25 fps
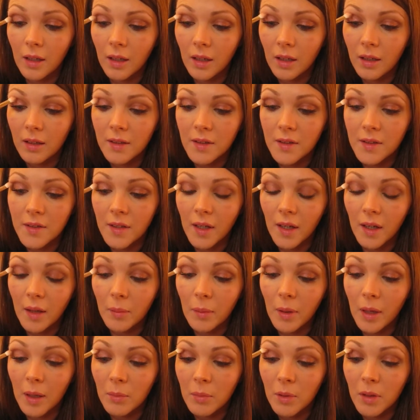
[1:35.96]
and start
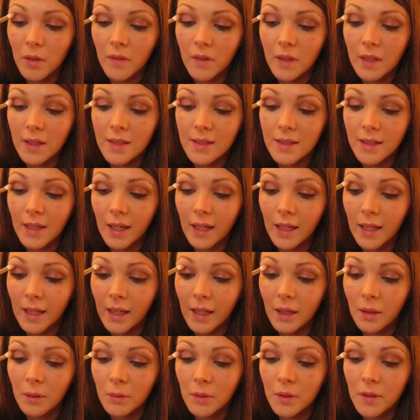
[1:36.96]
by moving it slightly
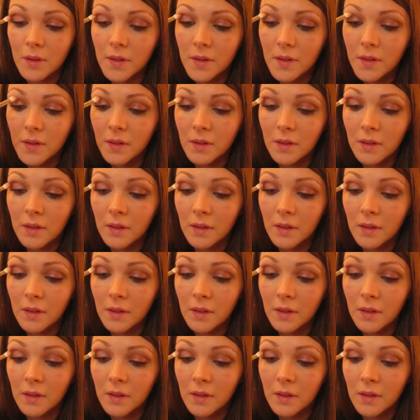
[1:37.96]
outwards.